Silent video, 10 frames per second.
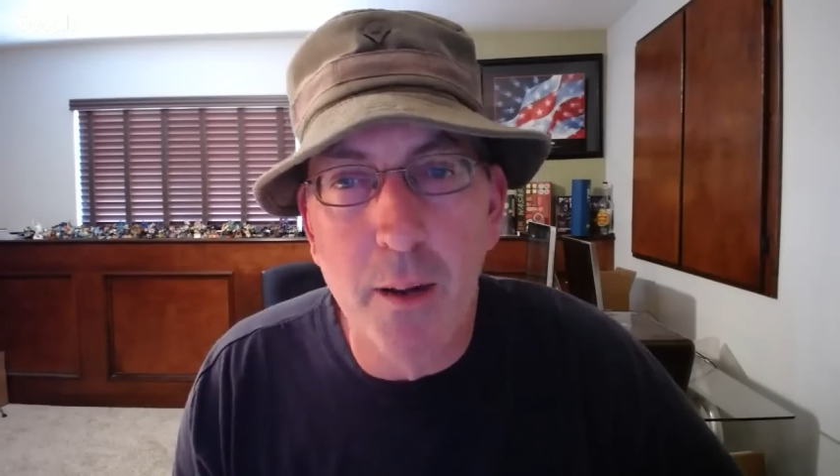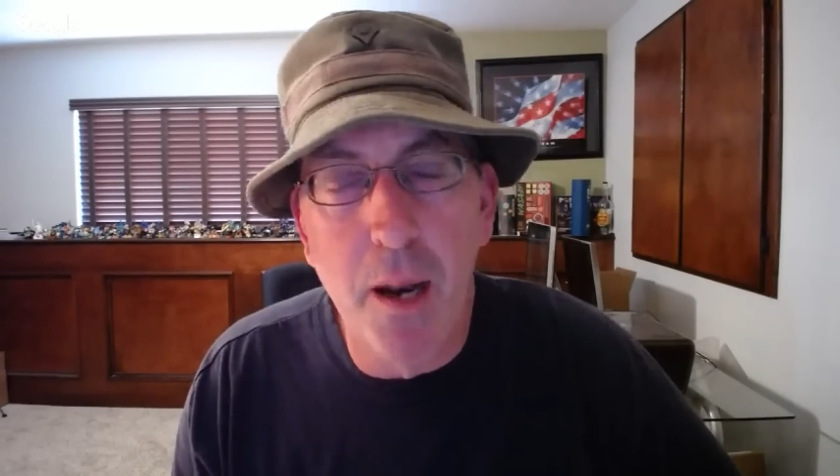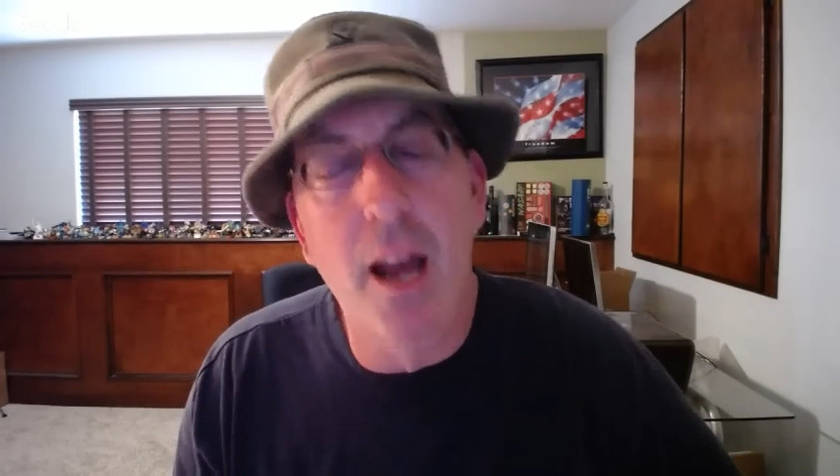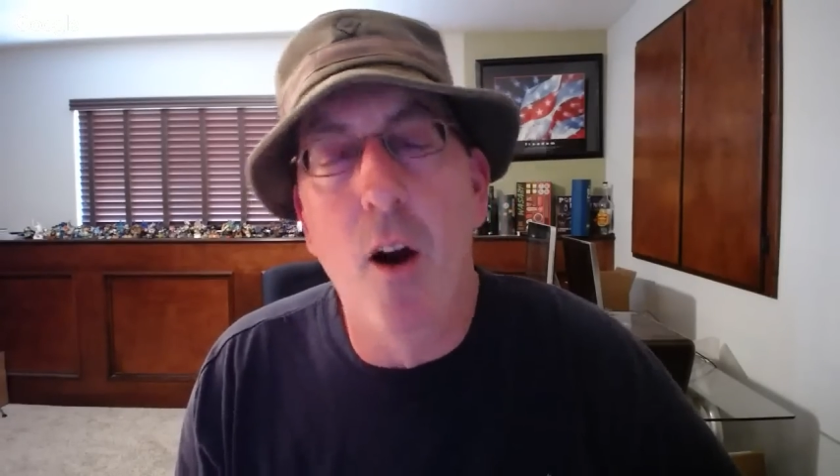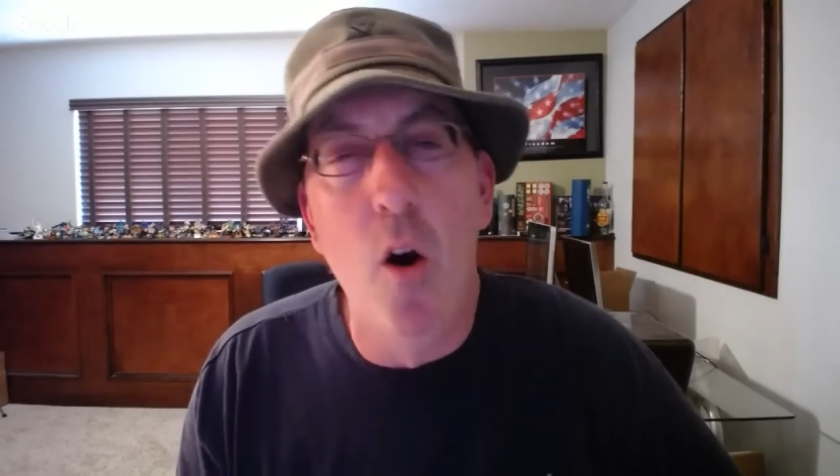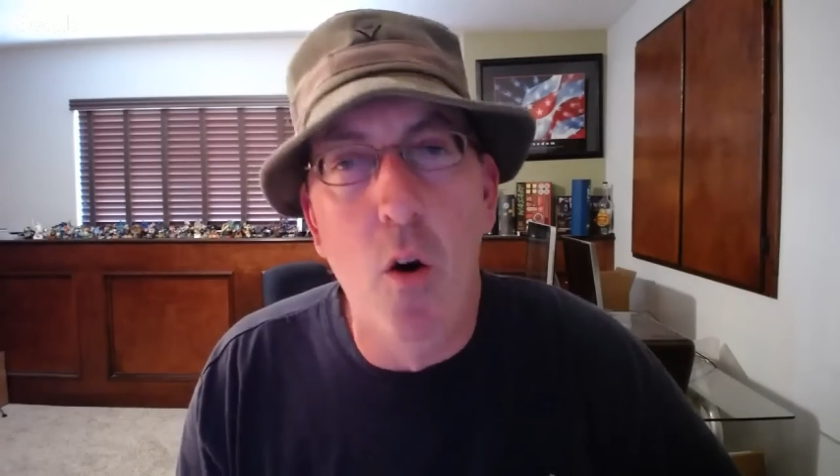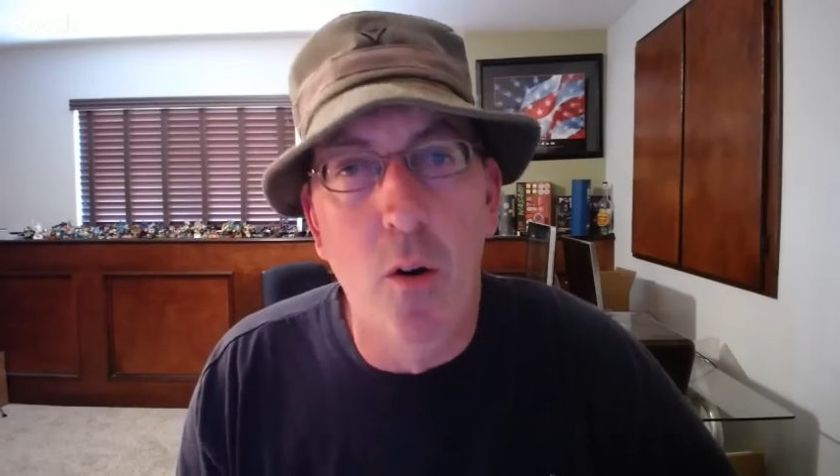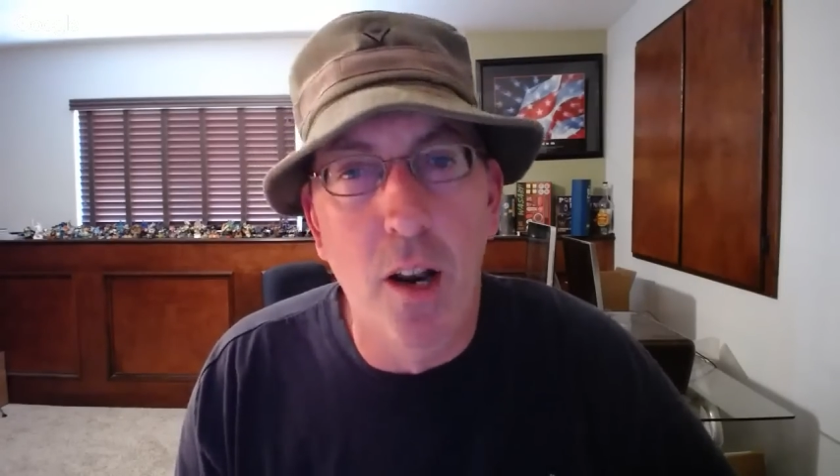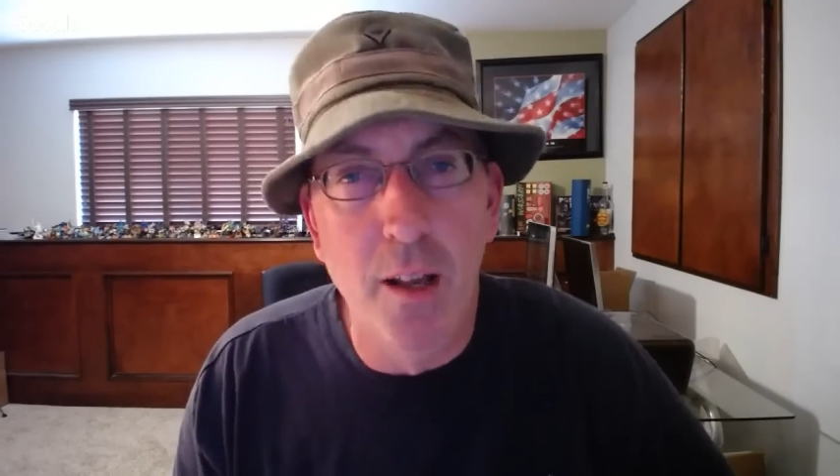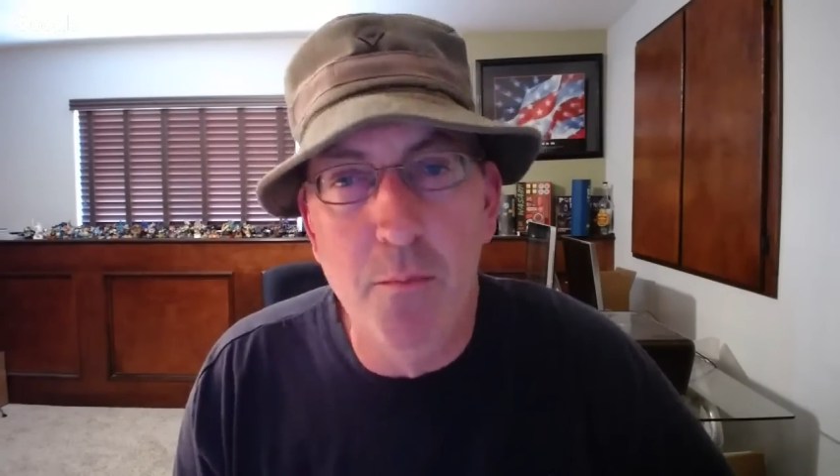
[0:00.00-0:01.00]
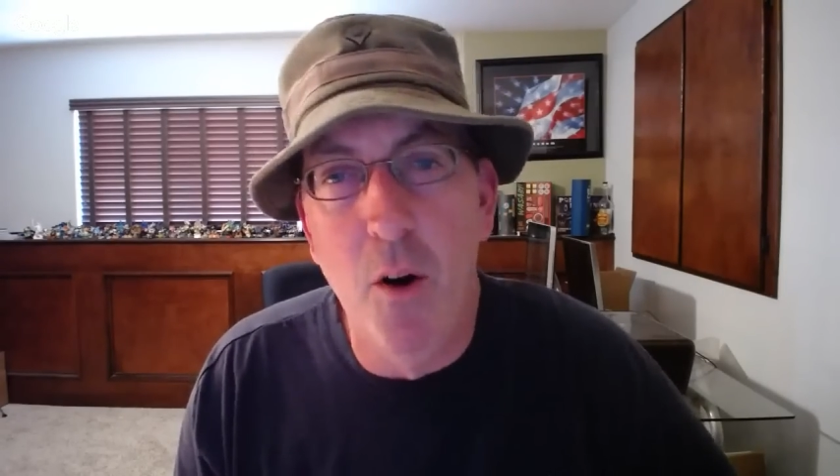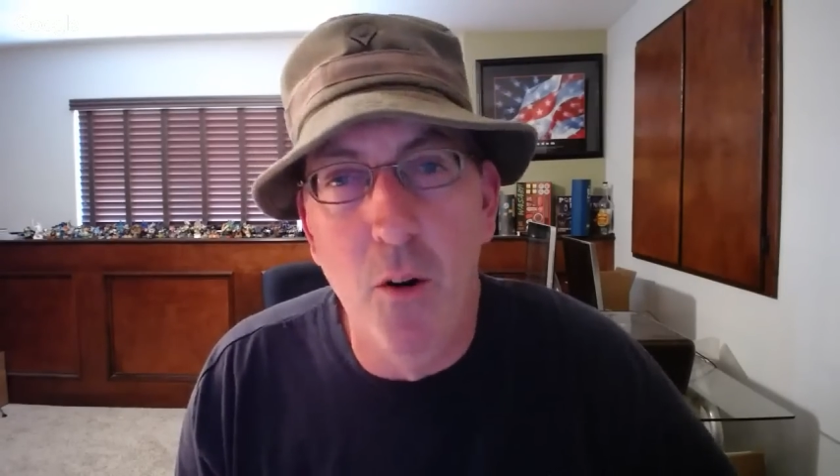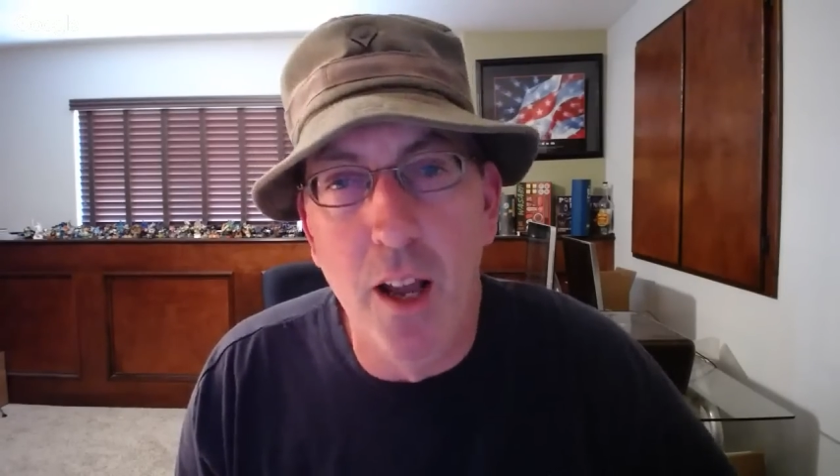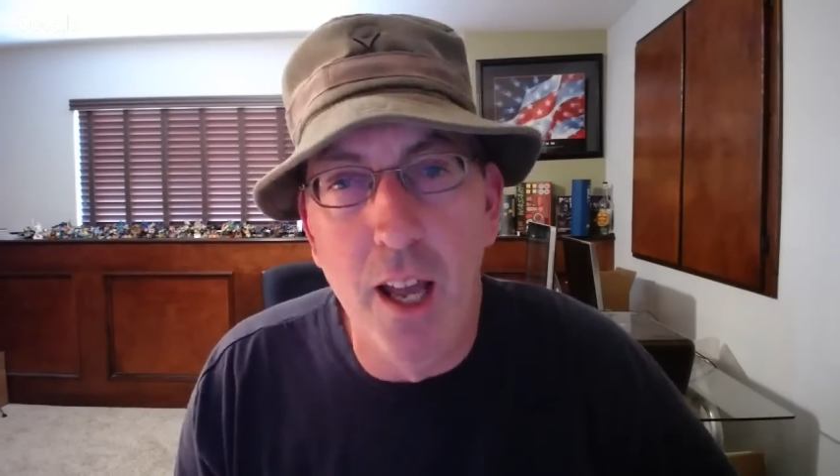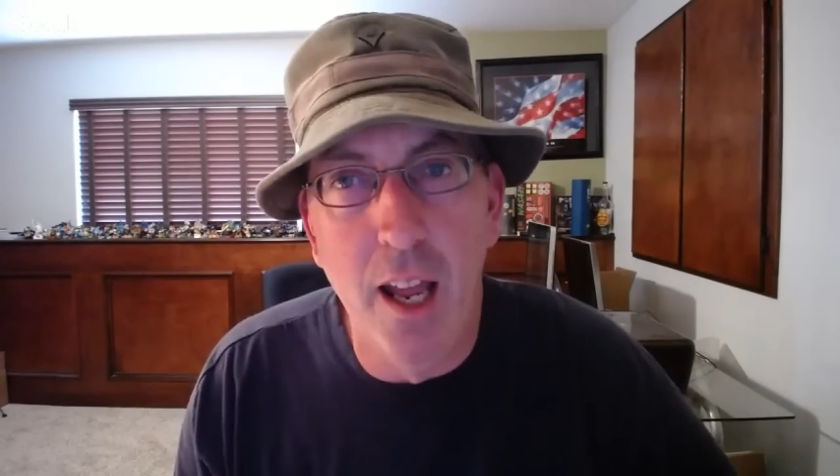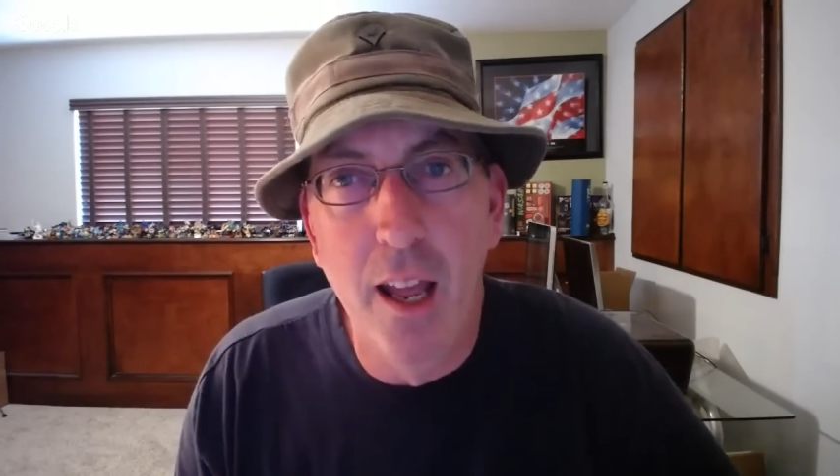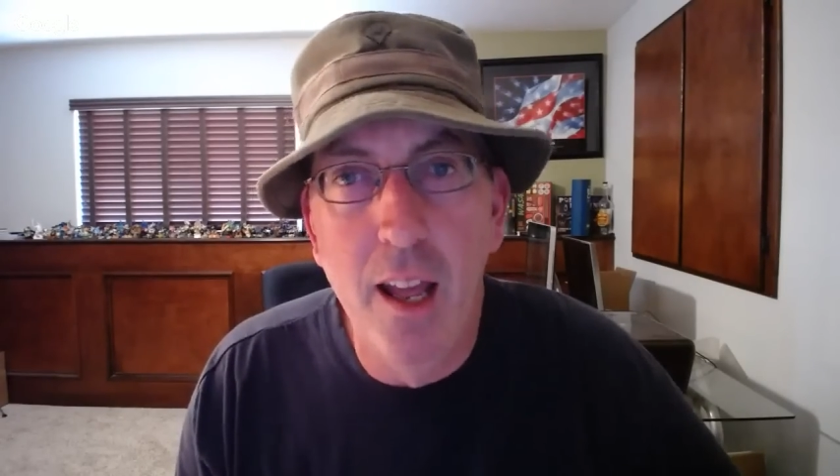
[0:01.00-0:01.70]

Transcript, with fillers: You'll be like, holy moly!